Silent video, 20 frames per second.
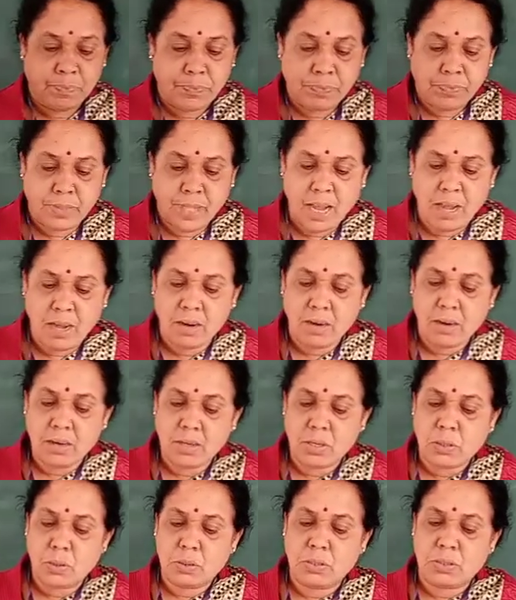They
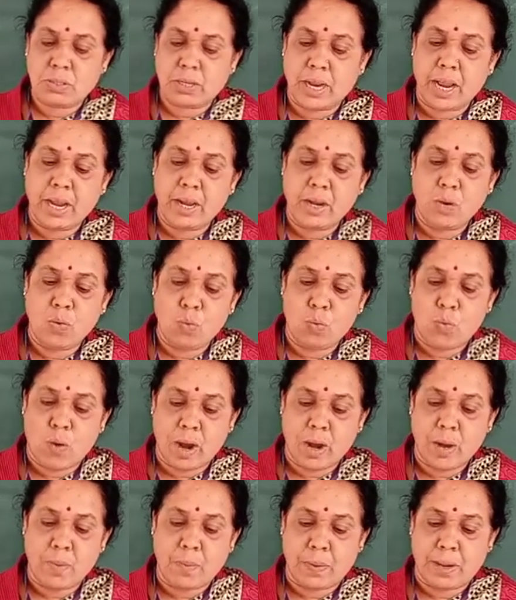learned to stay in
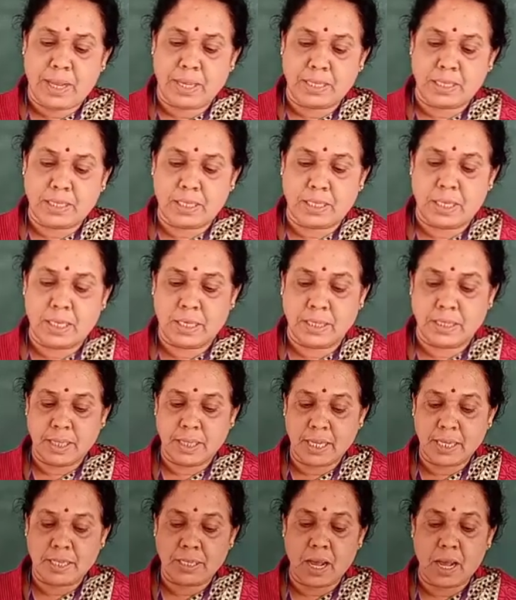one place.
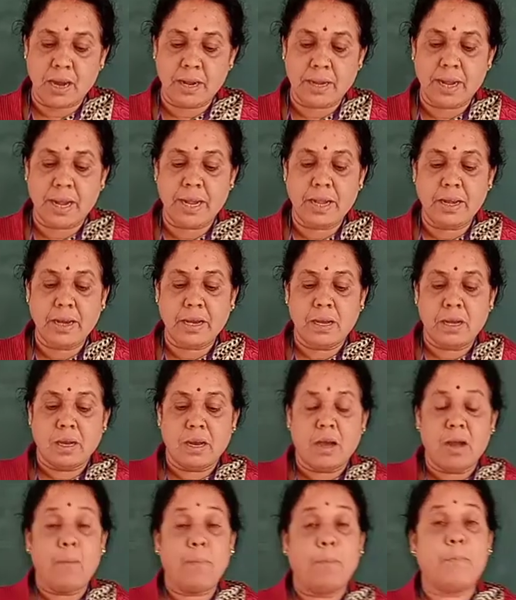started
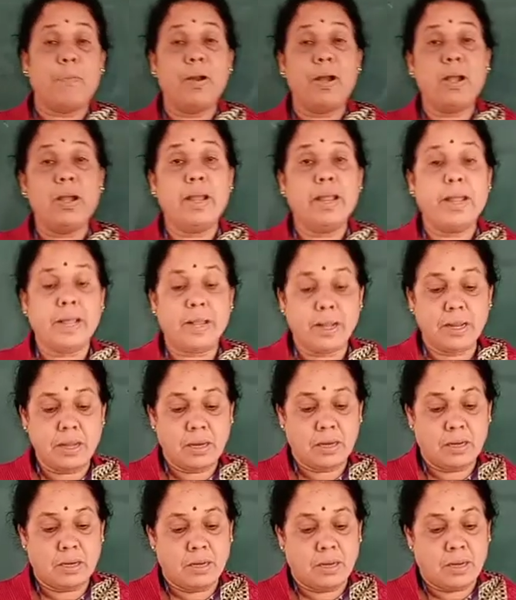
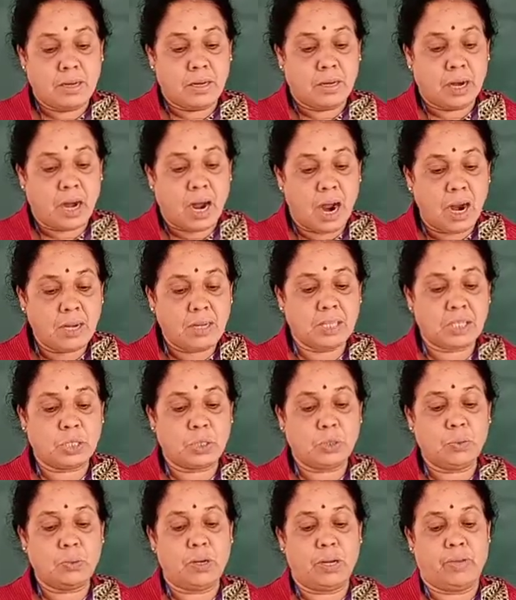building
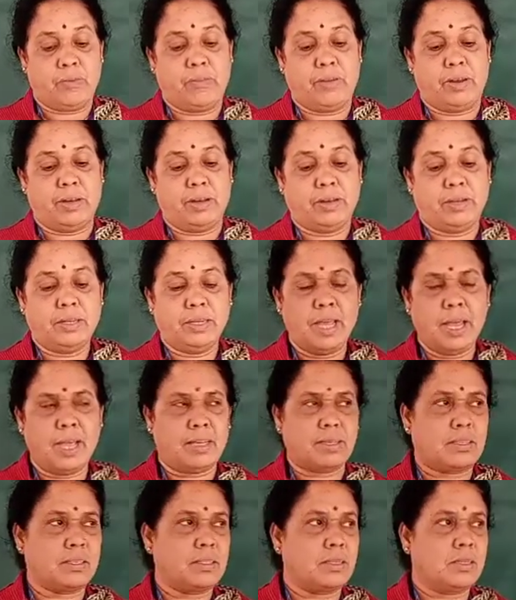huts to live in.
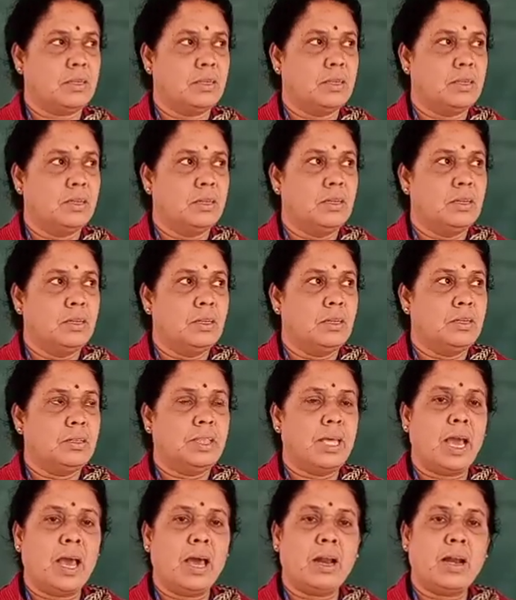Yes,
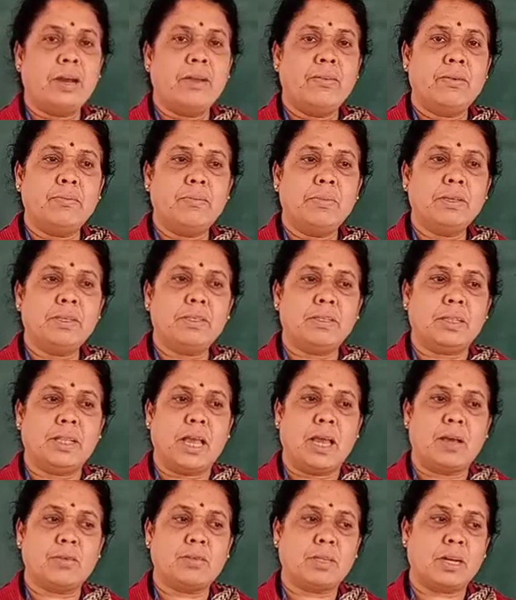they are living means
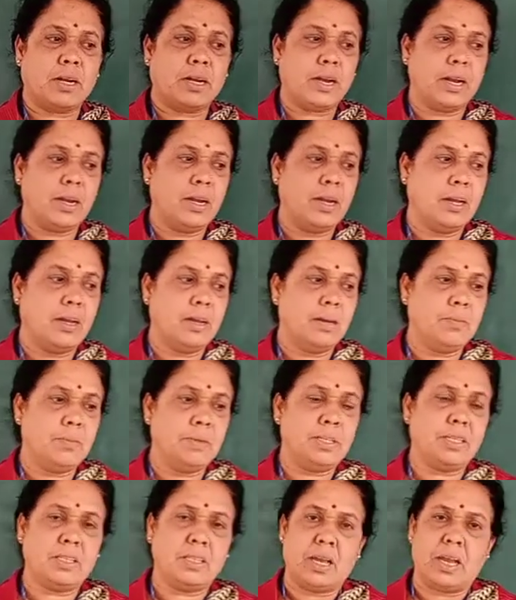they have started
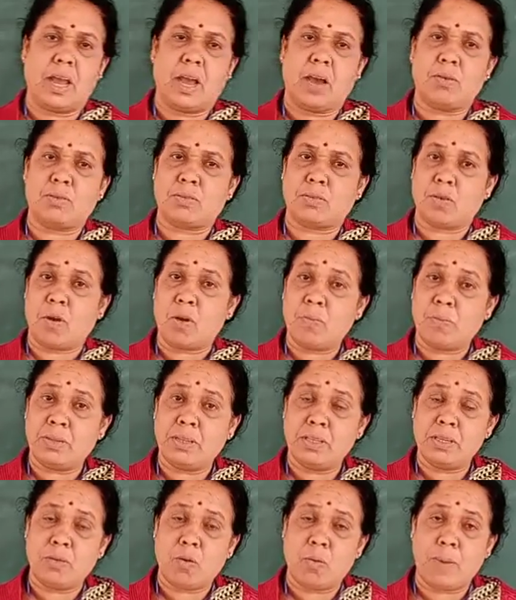means they have
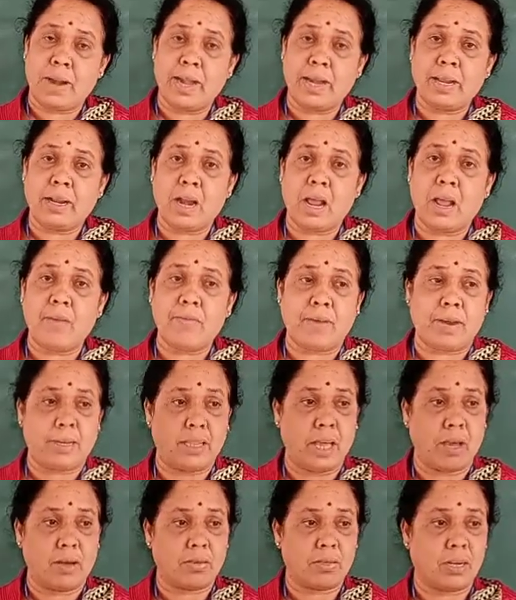stopped the nomadic life
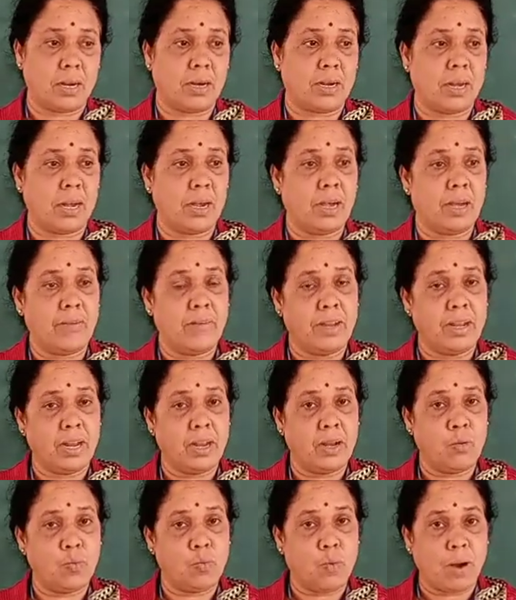and they have started
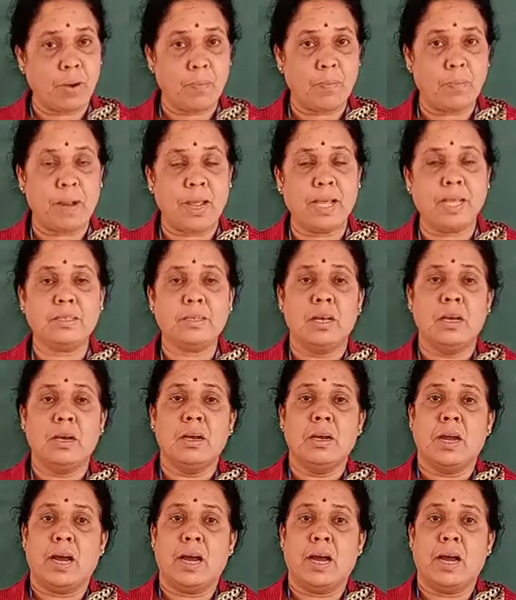living in one place